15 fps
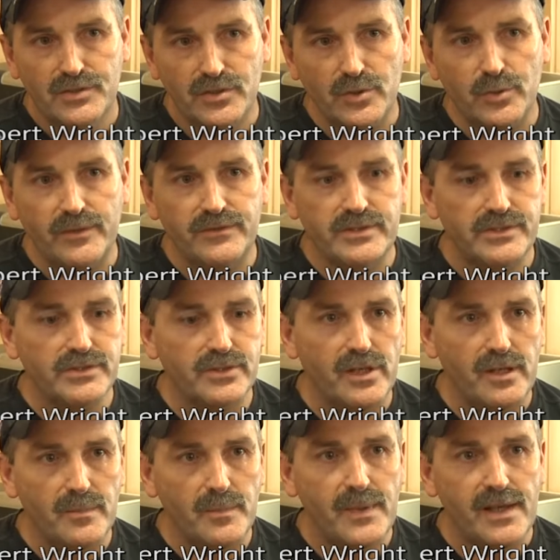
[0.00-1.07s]
So we've just
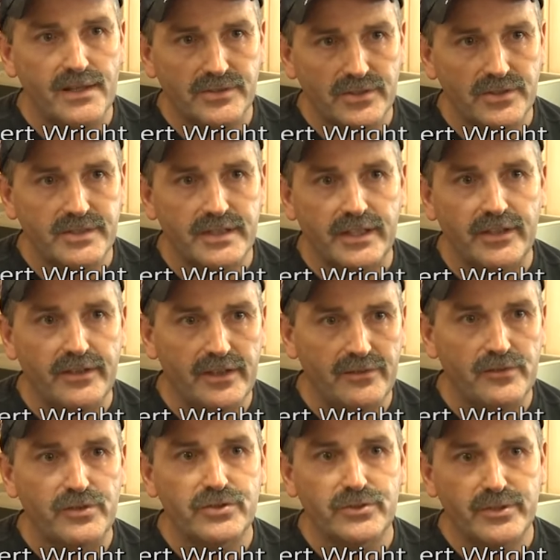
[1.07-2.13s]
gone past our second
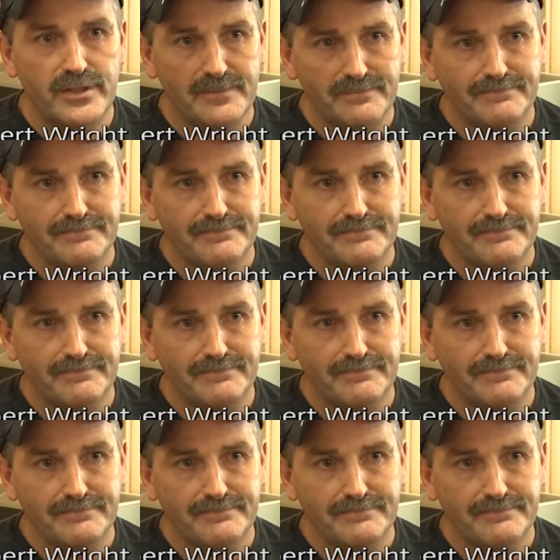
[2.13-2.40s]
anniversary.